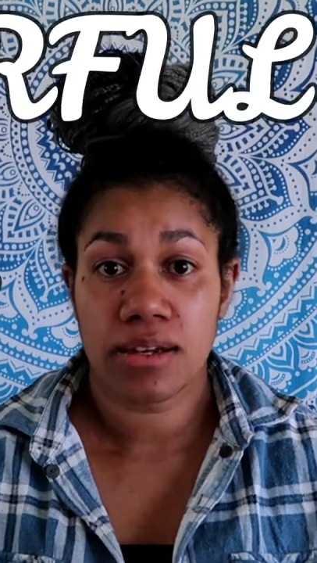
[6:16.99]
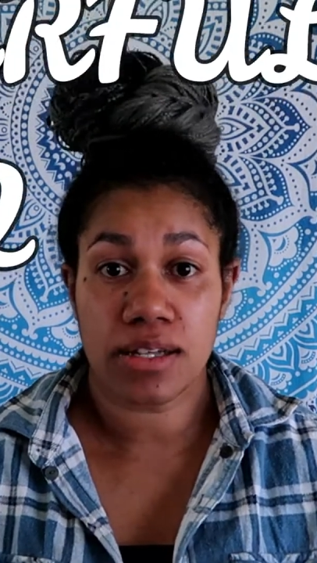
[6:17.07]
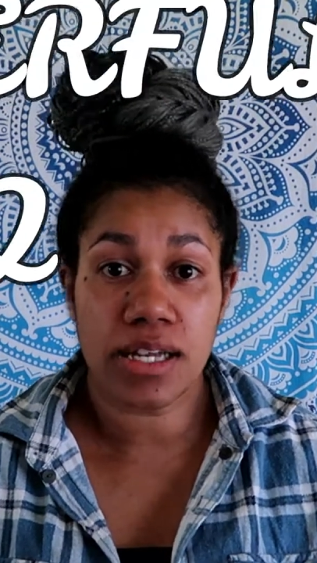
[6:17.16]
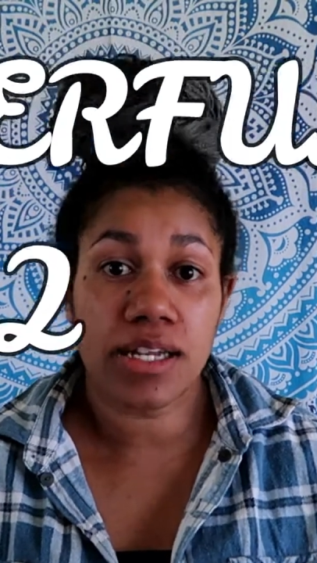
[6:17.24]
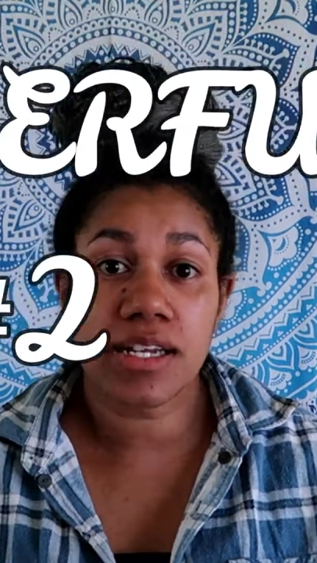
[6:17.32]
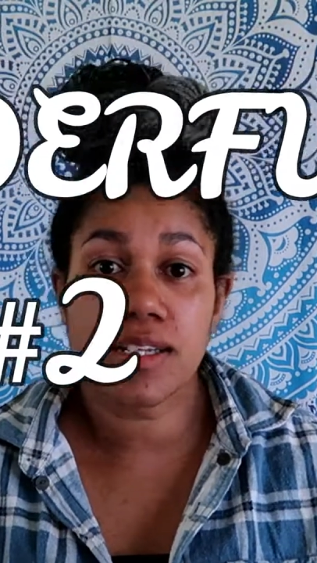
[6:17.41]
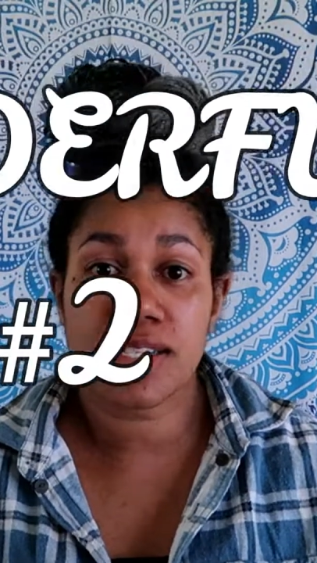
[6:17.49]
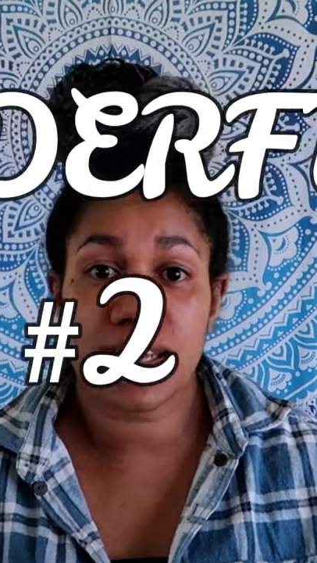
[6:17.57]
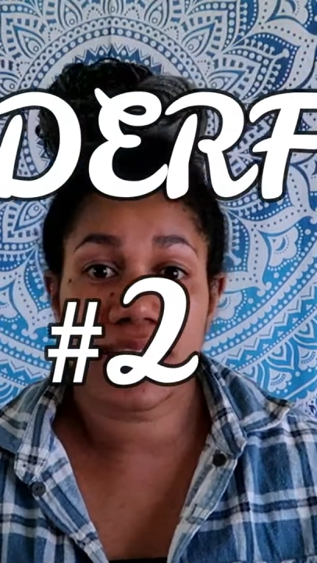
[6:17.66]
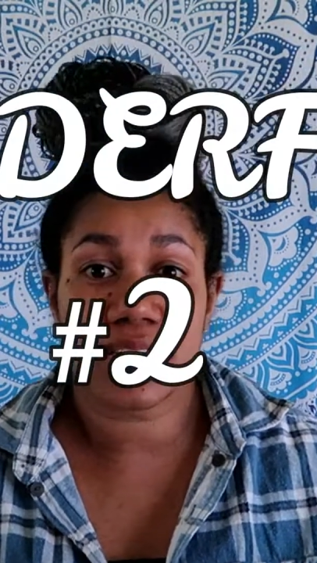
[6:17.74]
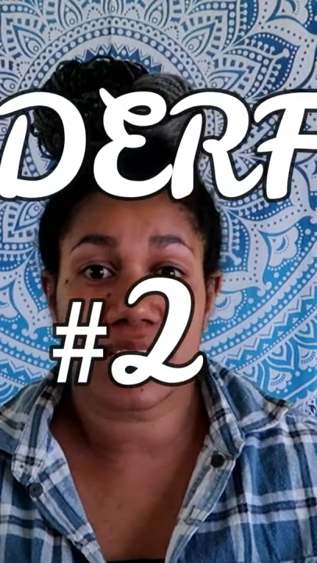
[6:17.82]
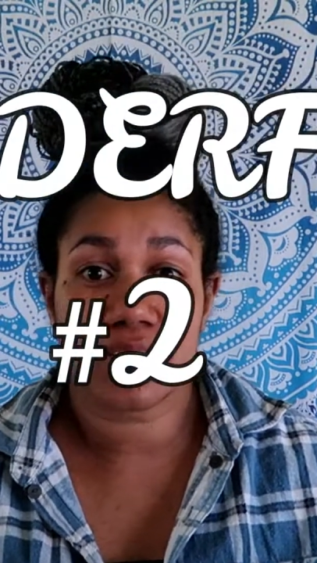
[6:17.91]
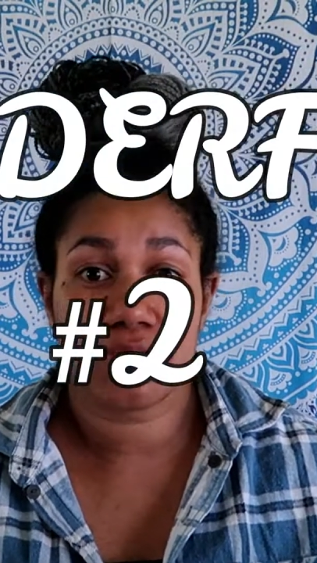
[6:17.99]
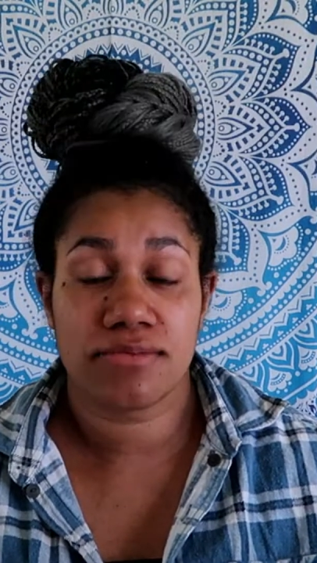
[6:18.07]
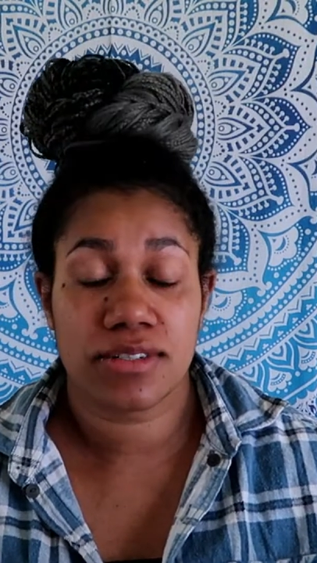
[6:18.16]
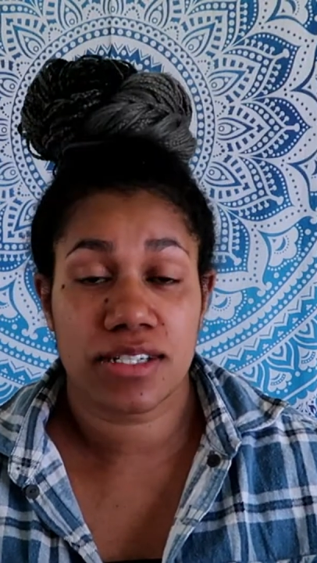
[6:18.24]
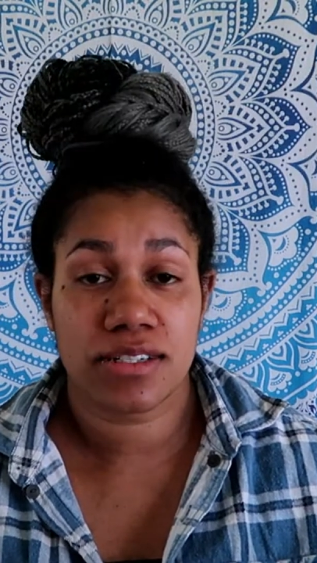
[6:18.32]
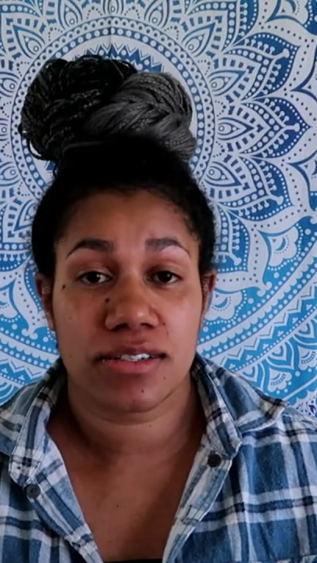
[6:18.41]
Cleaning is easy,
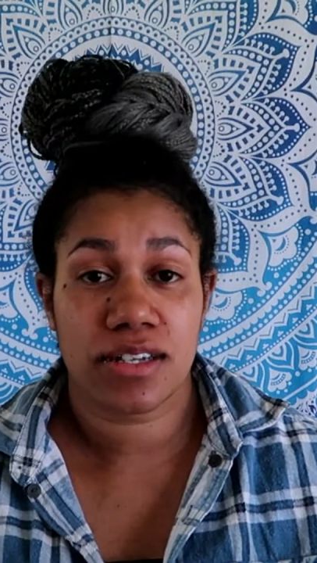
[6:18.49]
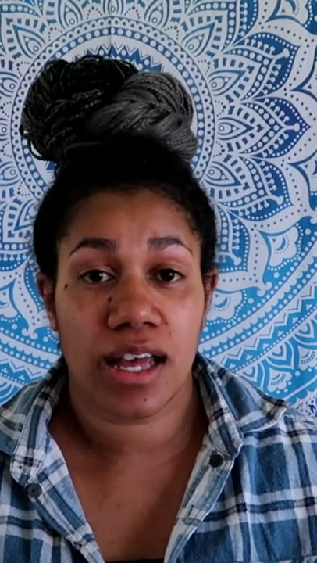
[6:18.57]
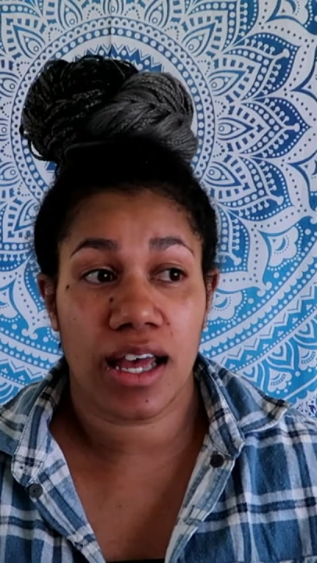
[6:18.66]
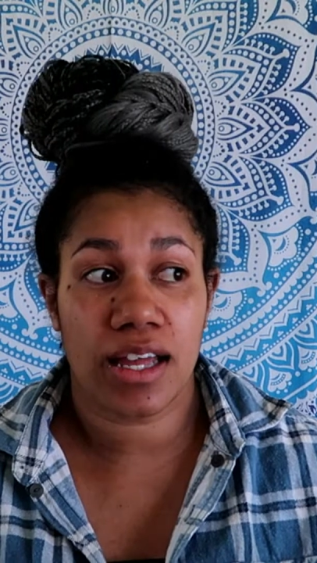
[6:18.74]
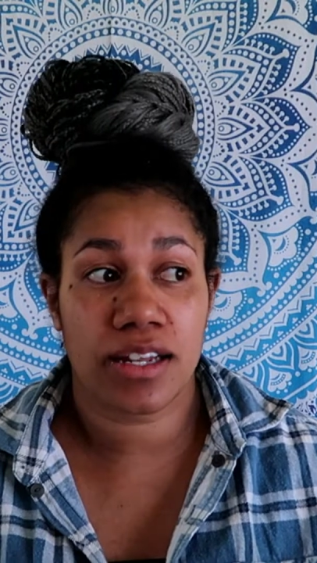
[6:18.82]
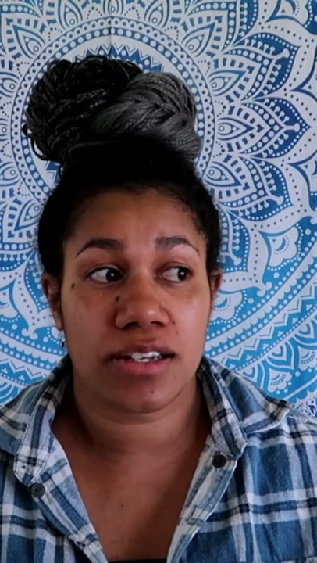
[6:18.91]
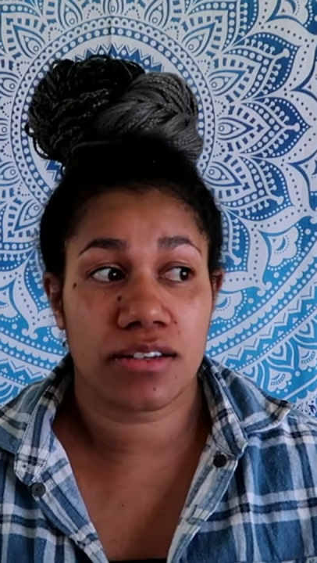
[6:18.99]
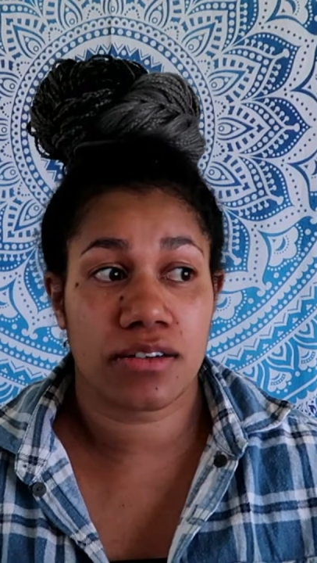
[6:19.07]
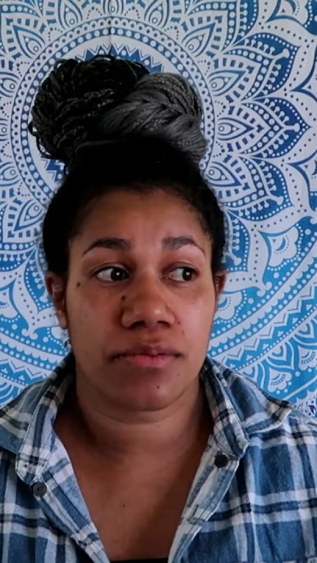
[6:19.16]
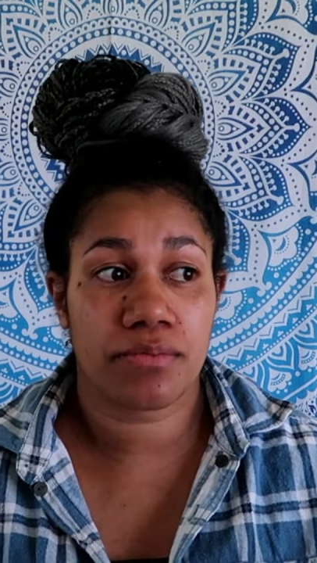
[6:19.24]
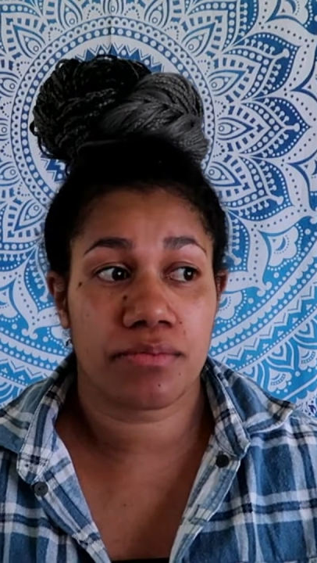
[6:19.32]
and